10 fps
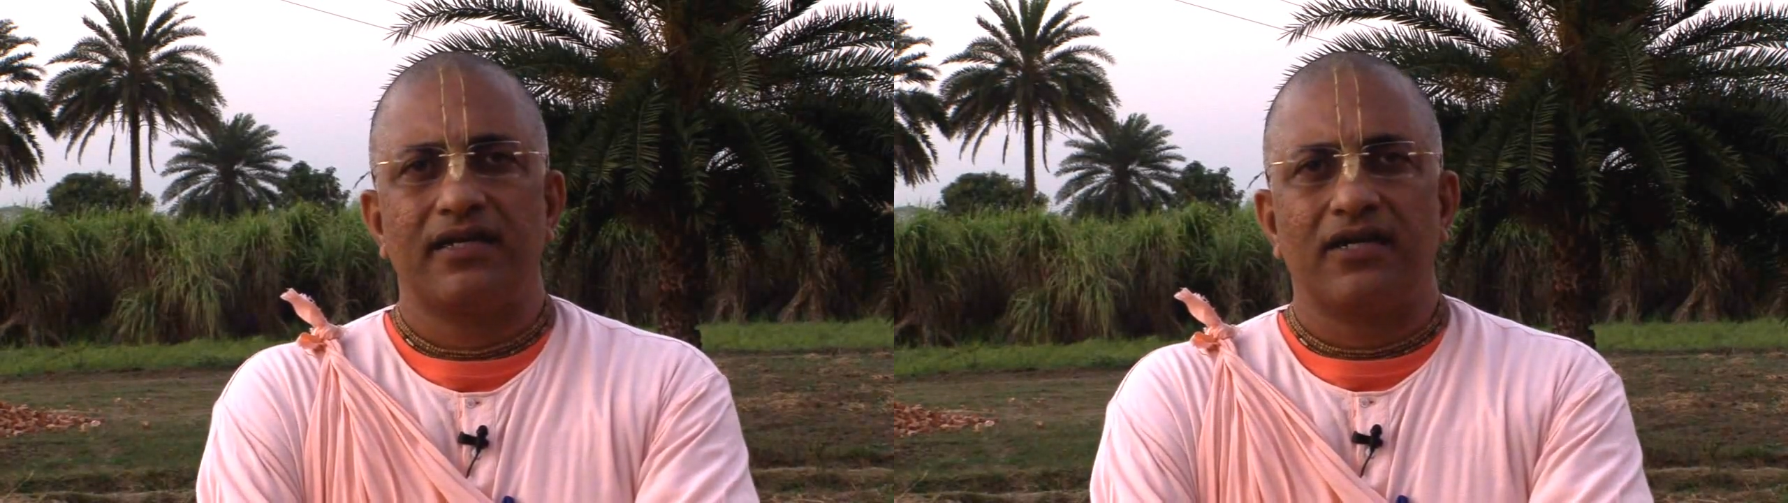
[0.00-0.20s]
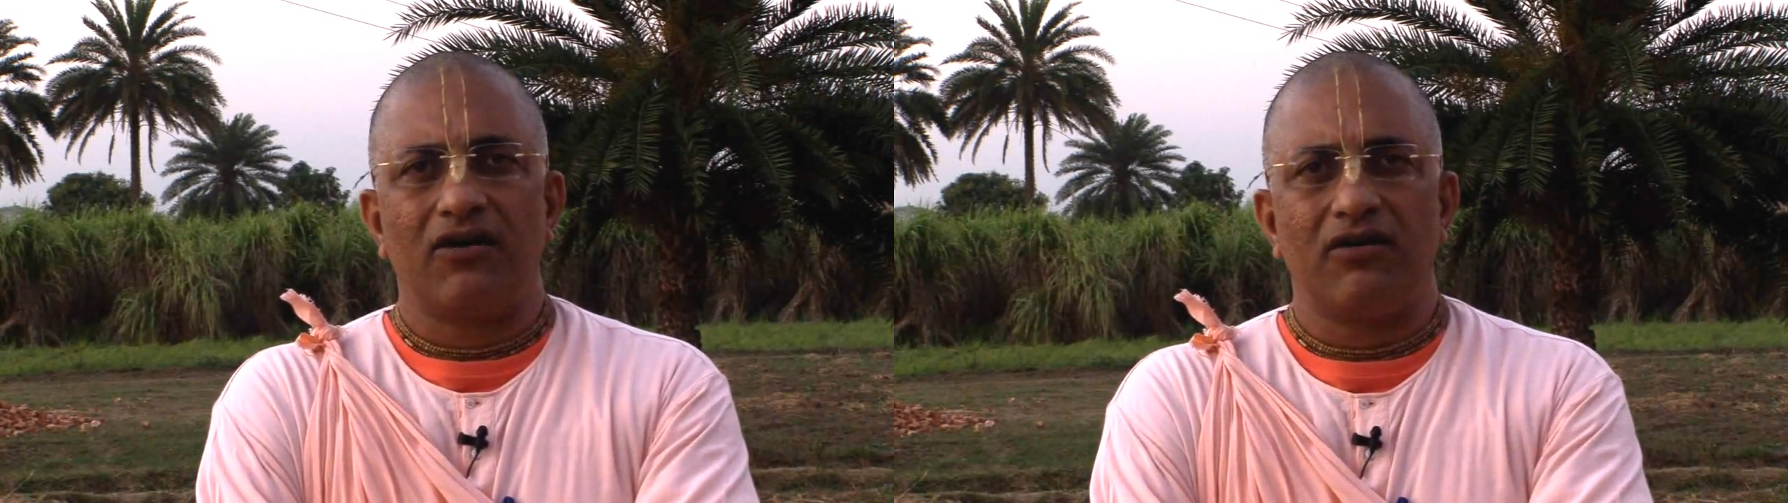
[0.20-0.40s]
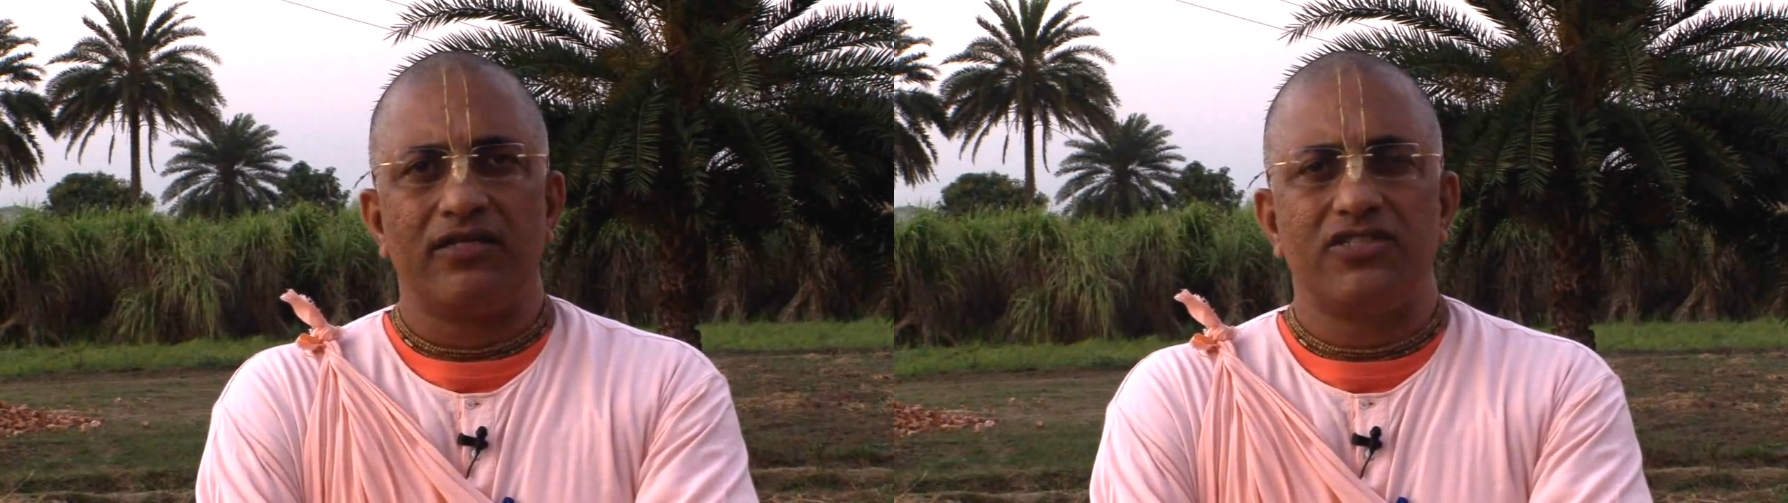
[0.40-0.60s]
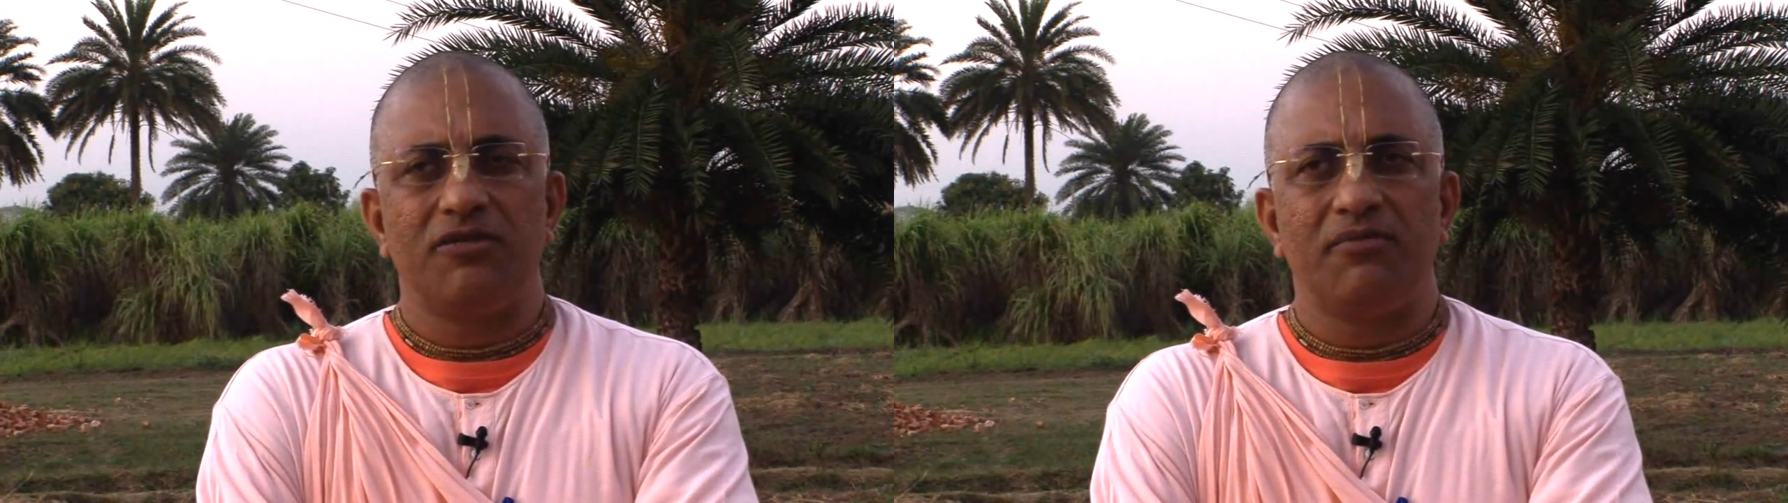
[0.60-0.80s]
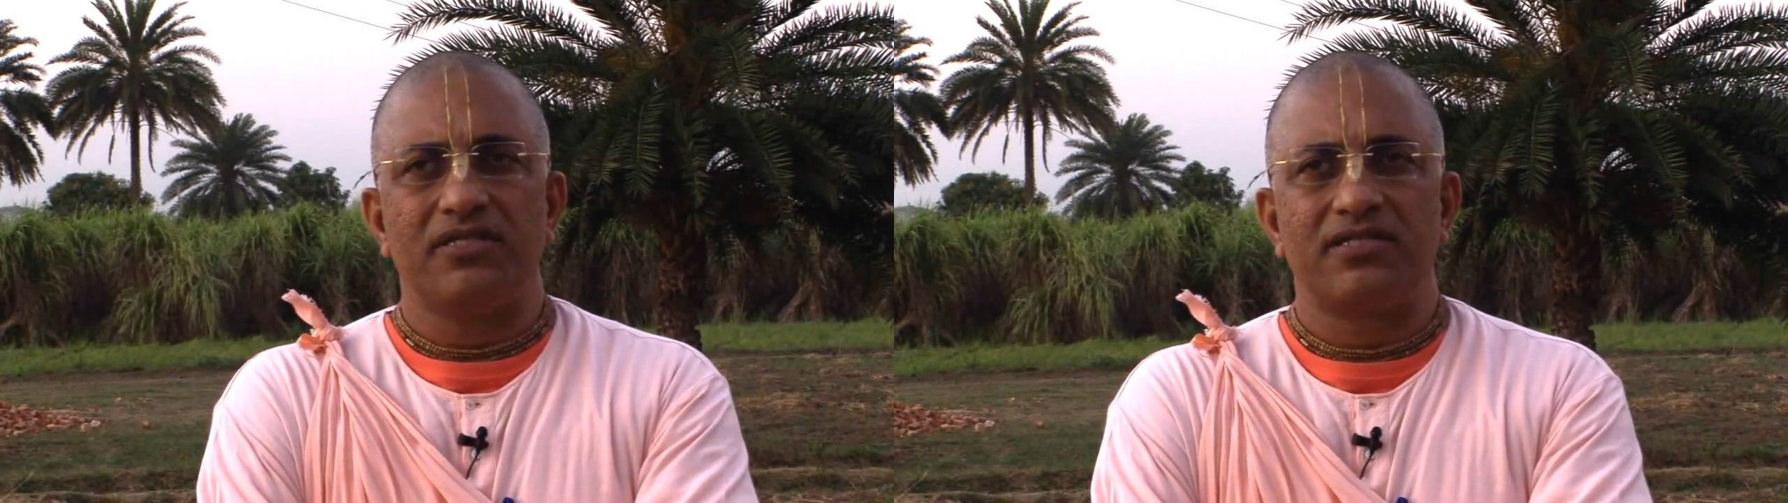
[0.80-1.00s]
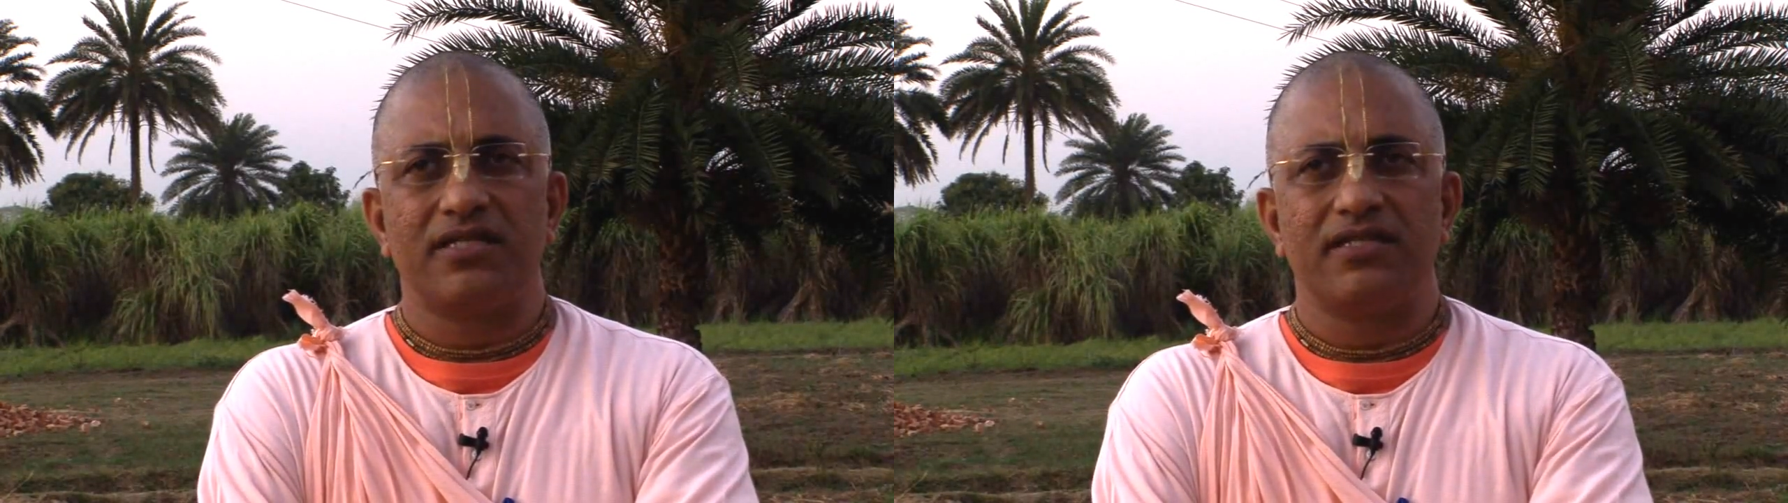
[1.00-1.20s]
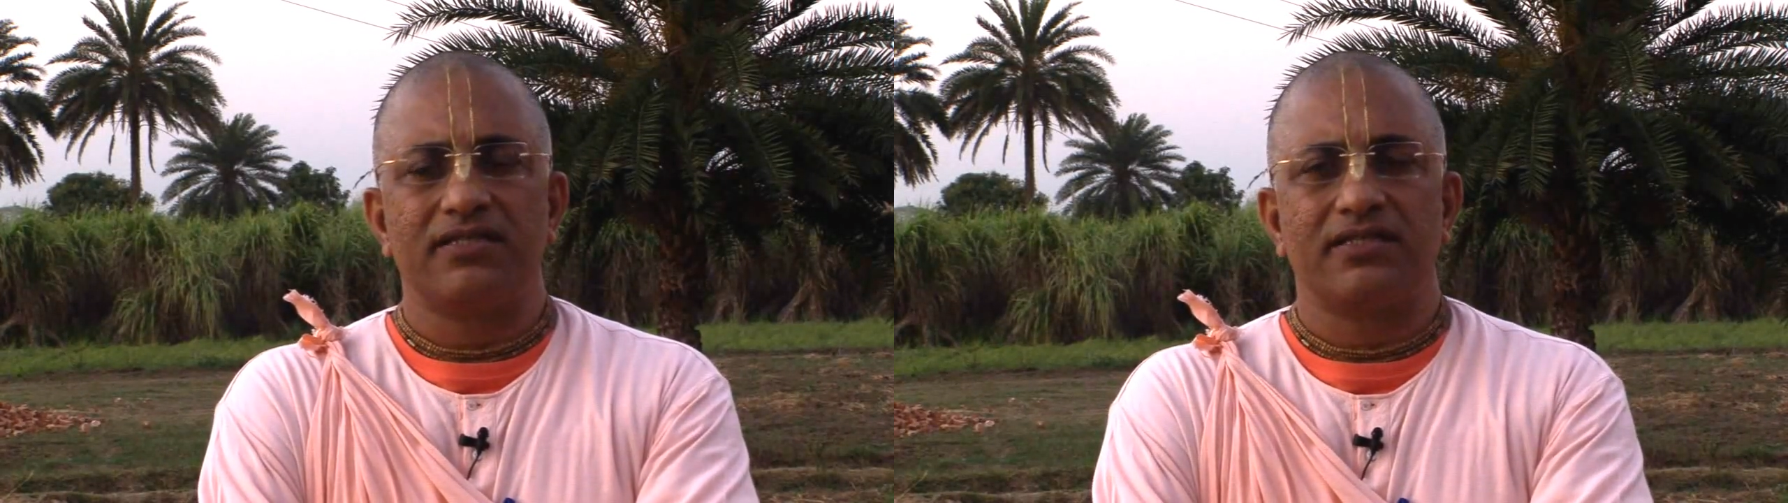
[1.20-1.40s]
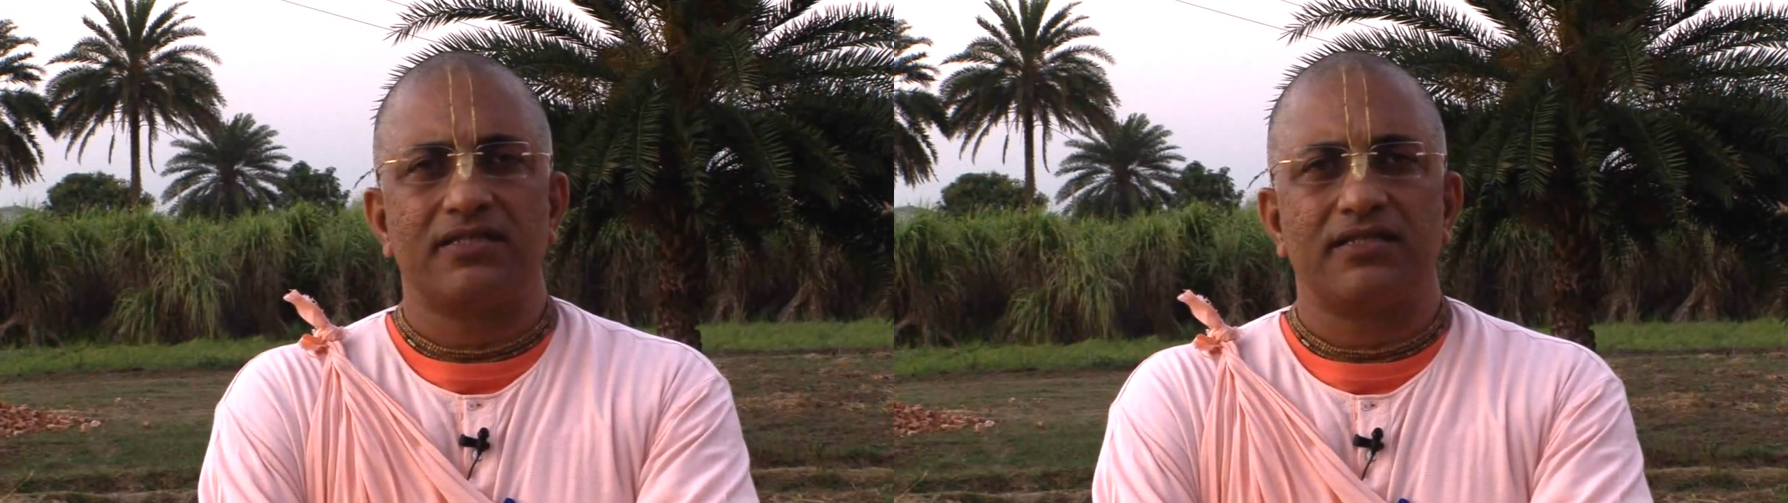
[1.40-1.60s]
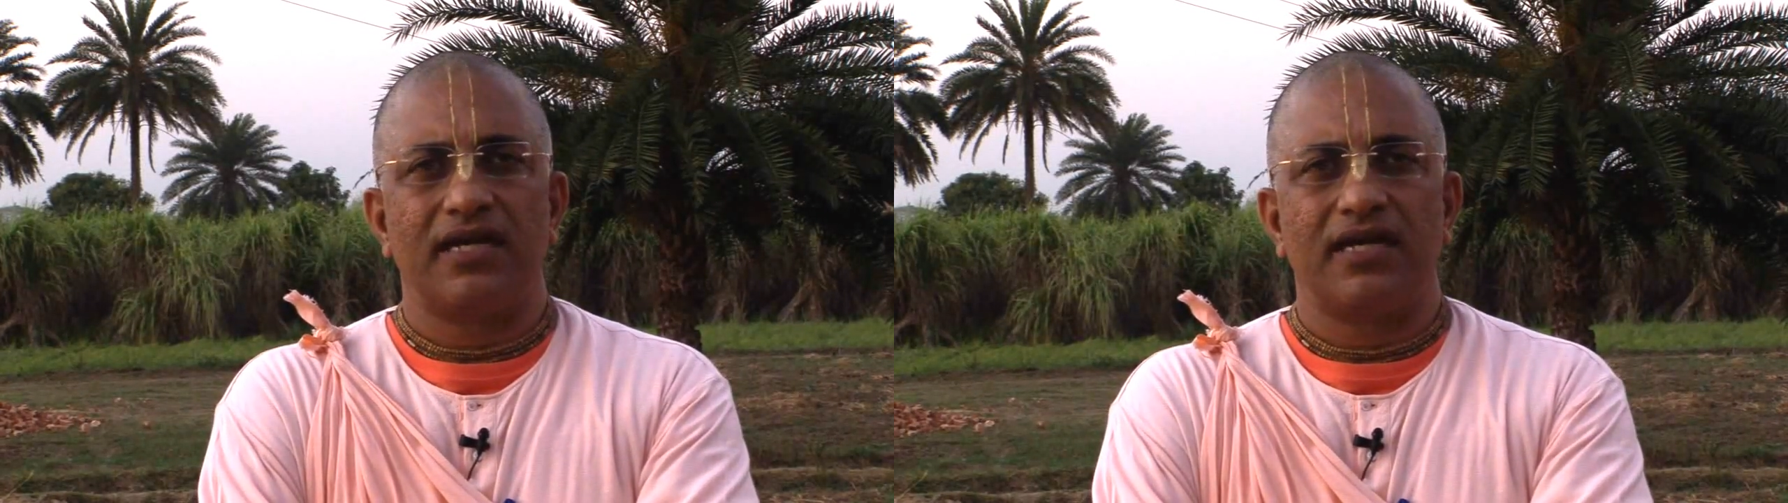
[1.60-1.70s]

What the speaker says: all the GBCs